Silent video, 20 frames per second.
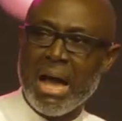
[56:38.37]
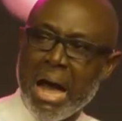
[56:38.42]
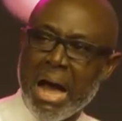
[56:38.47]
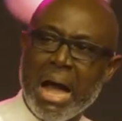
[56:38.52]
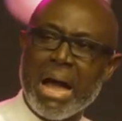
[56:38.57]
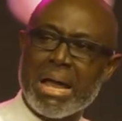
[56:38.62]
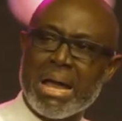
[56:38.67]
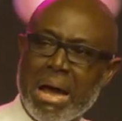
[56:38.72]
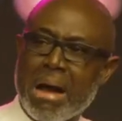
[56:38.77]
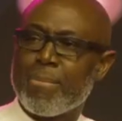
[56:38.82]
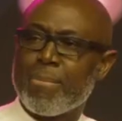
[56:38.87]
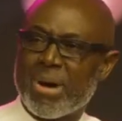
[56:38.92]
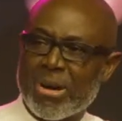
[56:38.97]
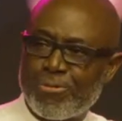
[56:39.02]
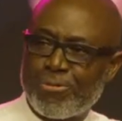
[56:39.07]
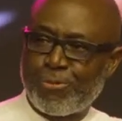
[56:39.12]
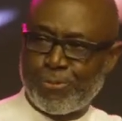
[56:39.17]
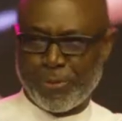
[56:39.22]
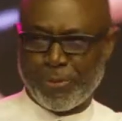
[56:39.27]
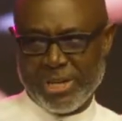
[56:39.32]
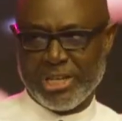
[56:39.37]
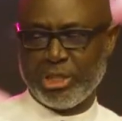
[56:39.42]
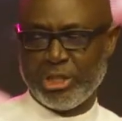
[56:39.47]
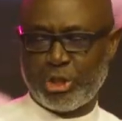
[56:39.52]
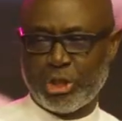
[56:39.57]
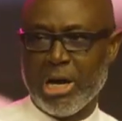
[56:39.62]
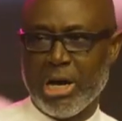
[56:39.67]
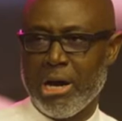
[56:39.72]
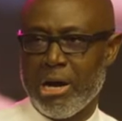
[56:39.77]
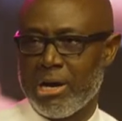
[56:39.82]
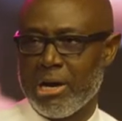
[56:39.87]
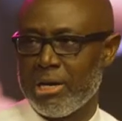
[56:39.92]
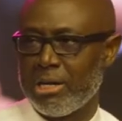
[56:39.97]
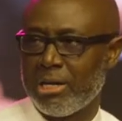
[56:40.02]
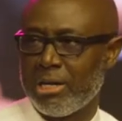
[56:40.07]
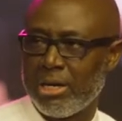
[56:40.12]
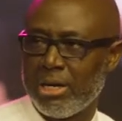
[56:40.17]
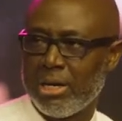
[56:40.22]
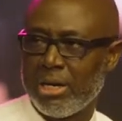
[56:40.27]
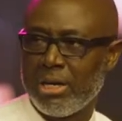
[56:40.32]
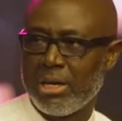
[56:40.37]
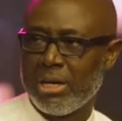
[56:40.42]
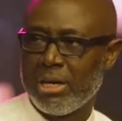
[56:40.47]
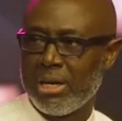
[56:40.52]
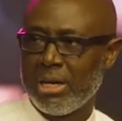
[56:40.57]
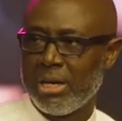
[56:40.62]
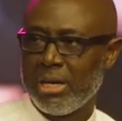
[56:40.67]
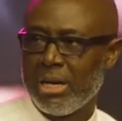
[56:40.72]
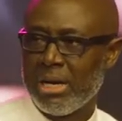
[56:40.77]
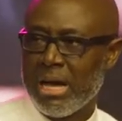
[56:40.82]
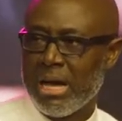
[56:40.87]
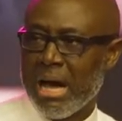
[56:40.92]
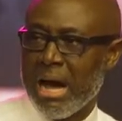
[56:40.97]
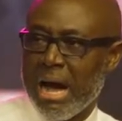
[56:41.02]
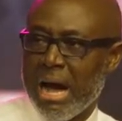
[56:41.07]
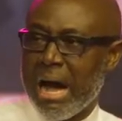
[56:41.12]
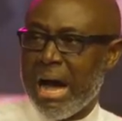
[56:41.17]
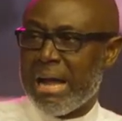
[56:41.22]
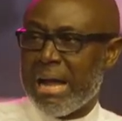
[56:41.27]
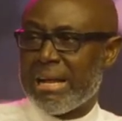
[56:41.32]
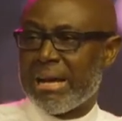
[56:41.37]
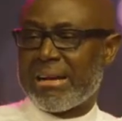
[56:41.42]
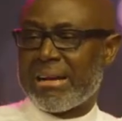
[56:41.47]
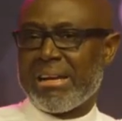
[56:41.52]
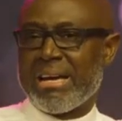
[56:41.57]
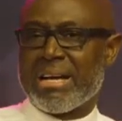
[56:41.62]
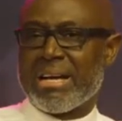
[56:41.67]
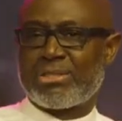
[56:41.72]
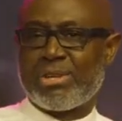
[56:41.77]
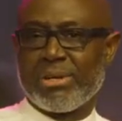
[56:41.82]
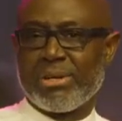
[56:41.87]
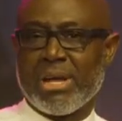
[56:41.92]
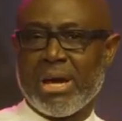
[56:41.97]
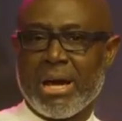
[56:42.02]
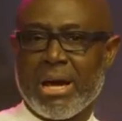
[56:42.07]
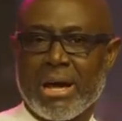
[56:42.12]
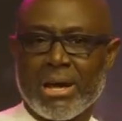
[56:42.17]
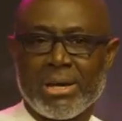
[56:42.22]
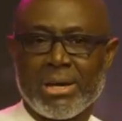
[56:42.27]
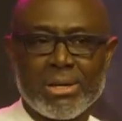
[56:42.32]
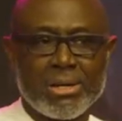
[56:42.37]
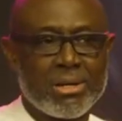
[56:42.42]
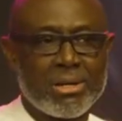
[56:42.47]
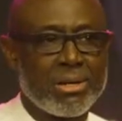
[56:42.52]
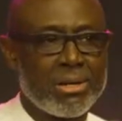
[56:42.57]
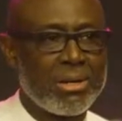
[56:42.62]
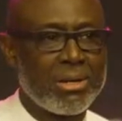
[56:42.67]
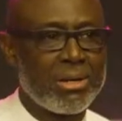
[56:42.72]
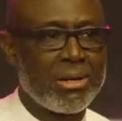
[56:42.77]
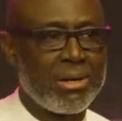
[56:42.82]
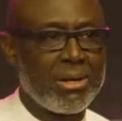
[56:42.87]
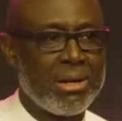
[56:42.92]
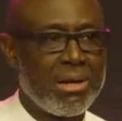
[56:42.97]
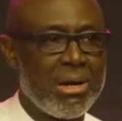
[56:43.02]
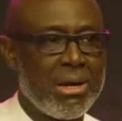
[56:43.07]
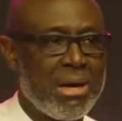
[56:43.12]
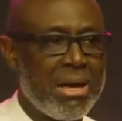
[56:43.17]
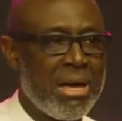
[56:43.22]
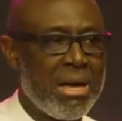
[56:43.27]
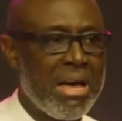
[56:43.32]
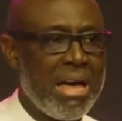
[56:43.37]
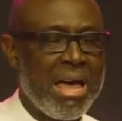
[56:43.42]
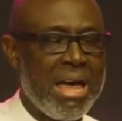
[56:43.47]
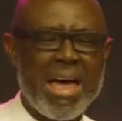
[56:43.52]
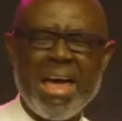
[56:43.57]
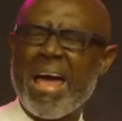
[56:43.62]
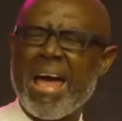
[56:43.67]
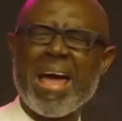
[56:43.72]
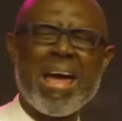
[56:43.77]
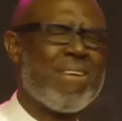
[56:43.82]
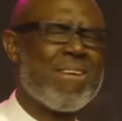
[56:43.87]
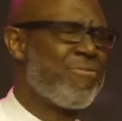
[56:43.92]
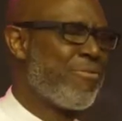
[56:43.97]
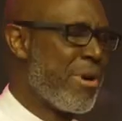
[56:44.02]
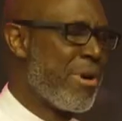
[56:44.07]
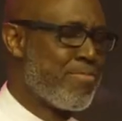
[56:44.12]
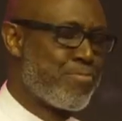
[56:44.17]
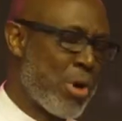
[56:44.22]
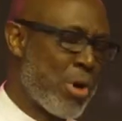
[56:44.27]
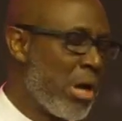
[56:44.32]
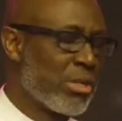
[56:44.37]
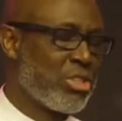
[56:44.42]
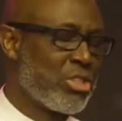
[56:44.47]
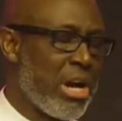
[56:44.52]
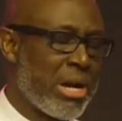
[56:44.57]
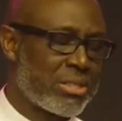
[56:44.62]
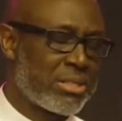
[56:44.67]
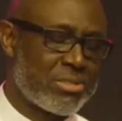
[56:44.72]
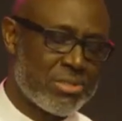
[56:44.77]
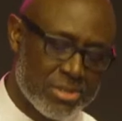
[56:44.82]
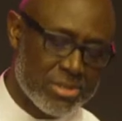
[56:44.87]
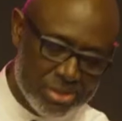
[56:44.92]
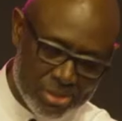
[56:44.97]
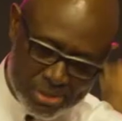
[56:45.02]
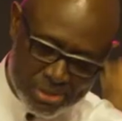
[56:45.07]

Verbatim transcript: I am a finisher. I declare today every project